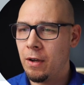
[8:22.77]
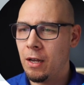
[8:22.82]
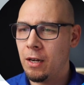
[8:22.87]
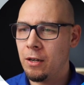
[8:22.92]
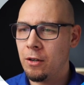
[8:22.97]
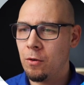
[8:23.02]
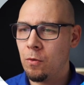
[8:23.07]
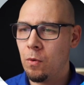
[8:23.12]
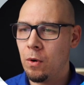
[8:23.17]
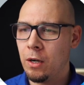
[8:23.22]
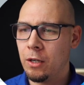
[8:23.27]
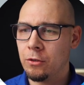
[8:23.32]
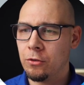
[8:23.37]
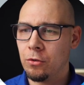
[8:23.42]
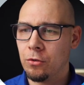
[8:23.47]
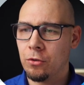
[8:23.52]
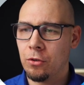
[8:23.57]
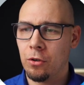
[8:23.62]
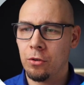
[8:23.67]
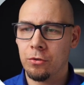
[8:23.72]
value
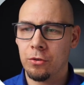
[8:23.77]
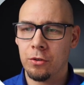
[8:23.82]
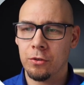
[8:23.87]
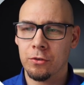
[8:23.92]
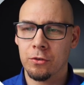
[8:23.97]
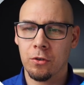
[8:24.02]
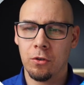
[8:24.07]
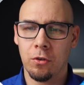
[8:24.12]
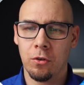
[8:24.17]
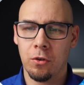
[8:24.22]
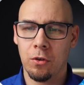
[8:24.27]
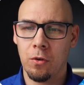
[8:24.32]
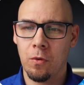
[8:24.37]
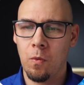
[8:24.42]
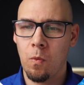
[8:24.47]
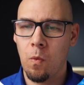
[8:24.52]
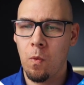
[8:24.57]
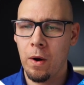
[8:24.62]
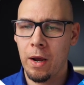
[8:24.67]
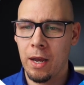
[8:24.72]
1 to total
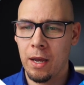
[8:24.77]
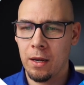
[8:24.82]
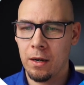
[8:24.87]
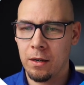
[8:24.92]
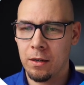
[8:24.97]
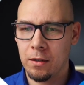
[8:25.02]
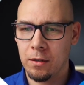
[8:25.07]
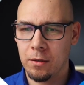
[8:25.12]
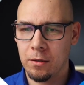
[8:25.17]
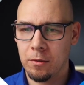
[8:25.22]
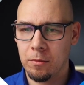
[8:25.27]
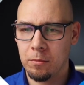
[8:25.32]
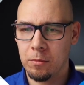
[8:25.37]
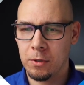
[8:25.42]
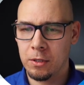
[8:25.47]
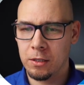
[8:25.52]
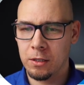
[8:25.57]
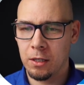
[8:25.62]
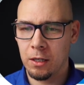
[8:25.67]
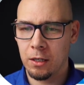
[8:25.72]
score when
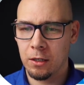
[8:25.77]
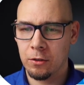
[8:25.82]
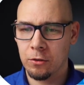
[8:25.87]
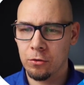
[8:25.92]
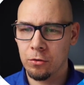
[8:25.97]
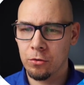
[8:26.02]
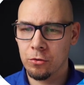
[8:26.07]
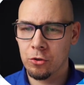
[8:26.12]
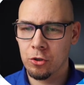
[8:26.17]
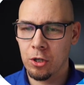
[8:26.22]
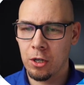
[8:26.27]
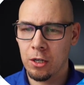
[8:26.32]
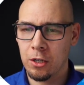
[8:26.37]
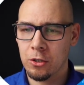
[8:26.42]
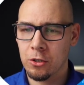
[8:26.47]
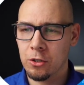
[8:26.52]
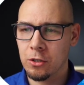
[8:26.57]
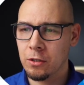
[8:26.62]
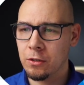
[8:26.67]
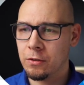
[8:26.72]
mistake 2
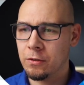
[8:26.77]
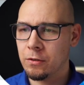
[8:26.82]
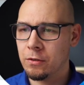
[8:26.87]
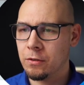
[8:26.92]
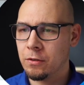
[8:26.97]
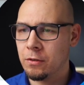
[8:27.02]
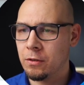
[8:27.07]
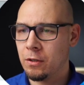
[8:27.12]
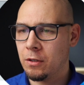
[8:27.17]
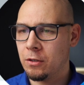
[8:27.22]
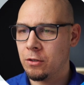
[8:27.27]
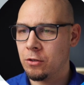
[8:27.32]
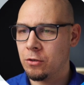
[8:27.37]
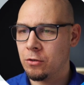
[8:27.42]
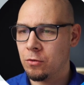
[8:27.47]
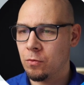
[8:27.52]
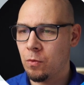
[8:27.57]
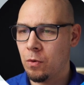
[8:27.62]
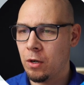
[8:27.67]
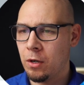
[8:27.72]
changes,
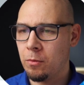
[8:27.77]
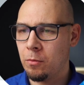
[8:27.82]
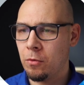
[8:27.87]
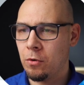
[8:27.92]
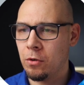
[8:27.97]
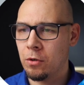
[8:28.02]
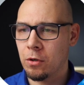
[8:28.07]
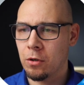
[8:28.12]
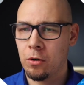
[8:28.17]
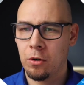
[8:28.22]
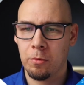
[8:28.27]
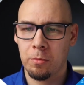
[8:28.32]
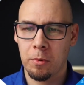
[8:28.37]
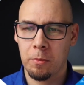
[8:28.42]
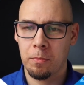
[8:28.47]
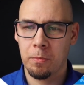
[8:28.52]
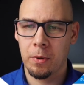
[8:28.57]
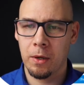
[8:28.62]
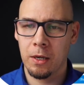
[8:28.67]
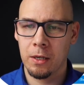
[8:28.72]
and just 1 more,
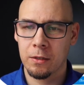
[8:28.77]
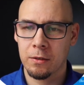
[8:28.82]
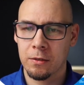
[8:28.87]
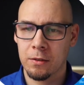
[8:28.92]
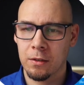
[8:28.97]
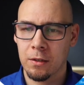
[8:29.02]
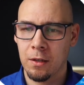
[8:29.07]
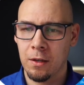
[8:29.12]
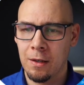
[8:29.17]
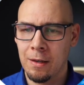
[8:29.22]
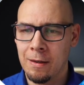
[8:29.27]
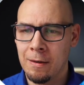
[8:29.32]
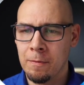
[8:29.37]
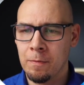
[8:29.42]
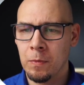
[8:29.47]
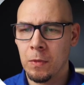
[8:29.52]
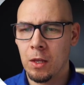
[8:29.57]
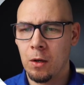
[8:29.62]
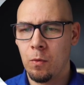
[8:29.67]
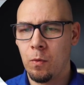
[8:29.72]
copy paste,
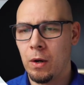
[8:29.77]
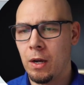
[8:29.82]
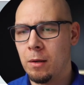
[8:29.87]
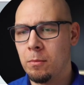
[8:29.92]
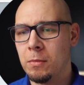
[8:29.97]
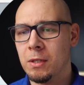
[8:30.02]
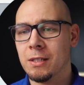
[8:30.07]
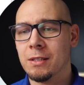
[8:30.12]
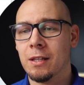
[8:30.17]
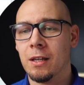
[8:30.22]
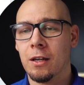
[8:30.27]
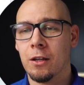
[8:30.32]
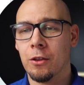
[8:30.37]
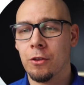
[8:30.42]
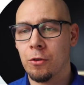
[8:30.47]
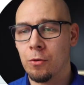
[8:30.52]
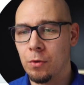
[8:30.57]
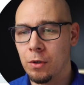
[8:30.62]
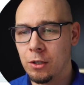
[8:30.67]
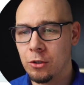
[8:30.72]
when
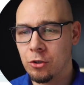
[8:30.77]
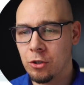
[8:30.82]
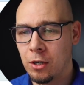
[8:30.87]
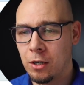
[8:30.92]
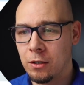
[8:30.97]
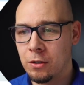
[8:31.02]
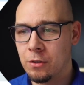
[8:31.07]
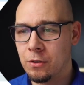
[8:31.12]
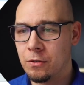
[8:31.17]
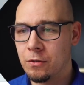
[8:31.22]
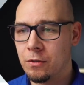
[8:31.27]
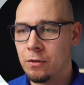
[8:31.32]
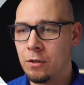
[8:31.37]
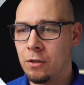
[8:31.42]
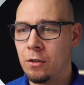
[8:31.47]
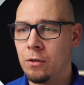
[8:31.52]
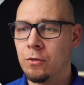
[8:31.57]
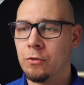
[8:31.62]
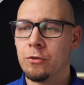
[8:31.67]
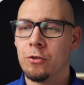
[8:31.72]
mistake 3
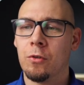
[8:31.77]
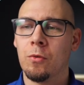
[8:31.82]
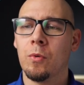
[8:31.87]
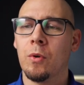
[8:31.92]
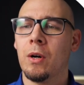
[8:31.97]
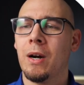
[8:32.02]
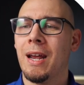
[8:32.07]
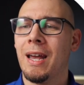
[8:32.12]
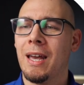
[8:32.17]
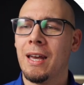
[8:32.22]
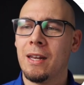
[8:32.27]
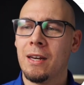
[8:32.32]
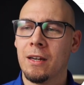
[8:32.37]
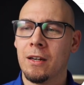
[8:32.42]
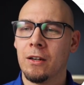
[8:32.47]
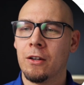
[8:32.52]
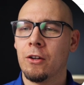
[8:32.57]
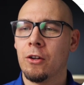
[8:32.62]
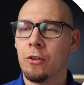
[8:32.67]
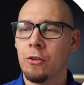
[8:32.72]
changes, you know, so we're
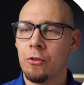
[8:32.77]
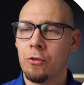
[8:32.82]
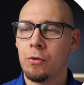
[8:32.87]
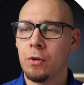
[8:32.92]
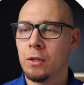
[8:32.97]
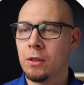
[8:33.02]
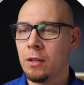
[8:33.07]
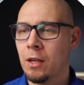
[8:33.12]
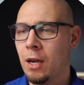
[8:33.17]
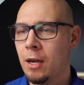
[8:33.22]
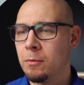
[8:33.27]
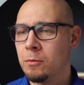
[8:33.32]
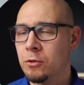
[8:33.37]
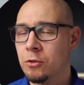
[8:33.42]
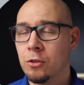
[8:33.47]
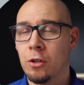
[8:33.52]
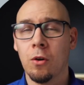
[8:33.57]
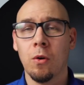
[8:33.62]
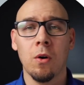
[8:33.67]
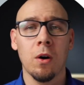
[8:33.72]
adding 3
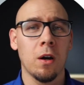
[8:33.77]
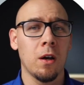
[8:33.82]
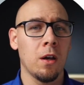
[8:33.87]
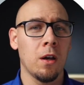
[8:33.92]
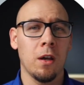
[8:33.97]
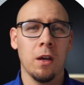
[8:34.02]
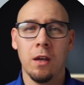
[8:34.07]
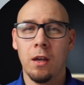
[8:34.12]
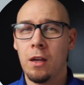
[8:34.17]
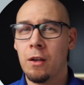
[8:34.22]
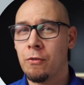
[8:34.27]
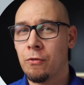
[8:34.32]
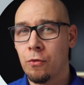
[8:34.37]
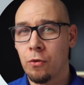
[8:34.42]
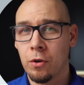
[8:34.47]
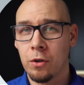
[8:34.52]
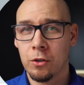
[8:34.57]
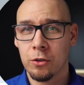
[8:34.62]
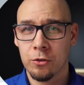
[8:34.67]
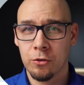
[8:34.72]
times. So
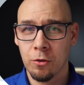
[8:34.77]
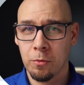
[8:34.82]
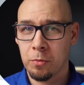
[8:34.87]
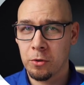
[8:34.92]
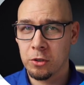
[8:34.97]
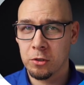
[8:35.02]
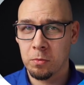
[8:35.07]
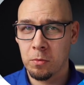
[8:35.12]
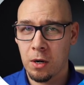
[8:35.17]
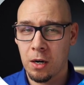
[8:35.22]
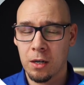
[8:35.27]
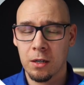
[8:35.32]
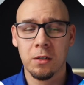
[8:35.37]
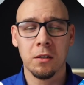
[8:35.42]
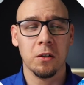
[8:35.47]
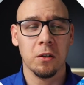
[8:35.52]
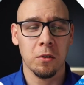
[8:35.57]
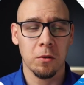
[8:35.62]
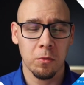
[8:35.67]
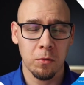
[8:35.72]
if we're super
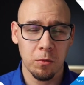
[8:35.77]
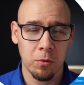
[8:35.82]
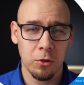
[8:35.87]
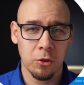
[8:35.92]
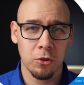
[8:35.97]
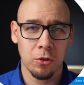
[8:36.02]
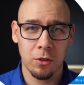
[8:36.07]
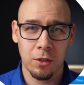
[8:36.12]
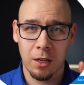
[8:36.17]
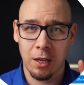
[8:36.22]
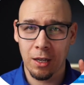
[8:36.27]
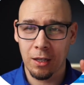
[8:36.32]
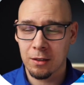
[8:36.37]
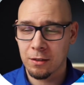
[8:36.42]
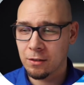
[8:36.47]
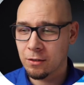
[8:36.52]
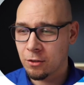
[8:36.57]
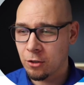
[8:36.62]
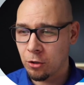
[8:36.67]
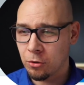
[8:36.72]
smart, we should
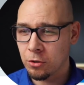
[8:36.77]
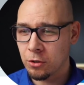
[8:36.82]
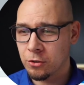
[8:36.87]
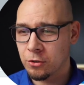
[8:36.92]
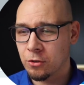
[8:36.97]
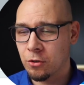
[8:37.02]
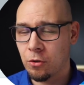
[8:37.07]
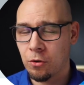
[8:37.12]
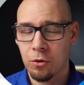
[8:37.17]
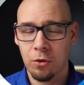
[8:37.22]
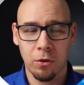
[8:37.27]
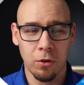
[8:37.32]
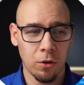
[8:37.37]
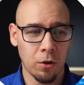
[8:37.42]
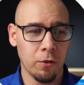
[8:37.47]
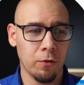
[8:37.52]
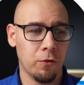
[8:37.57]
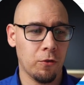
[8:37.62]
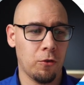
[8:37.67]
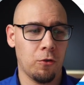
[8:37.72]
get total score
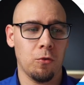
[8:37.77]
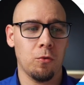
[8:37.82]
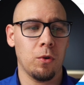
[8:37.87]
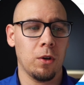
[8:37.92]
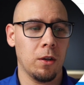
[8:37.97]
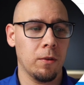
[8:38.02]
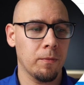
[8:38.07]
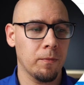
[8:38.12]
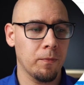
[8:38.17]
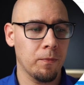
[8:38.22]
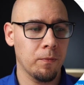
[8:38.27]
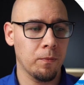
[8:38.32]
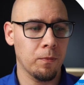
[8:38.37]
of 3.